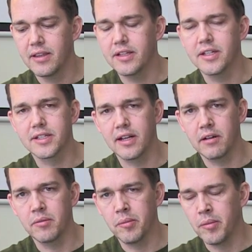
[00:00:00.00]
They're just a
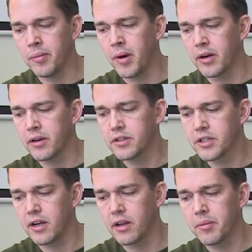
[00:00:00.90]
little bit more modern,
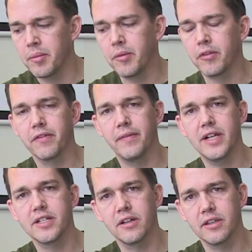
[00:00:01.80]
show a little bit more
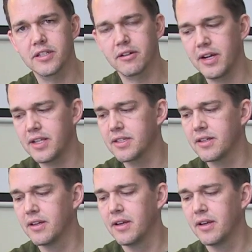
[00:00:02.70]
information on their screens.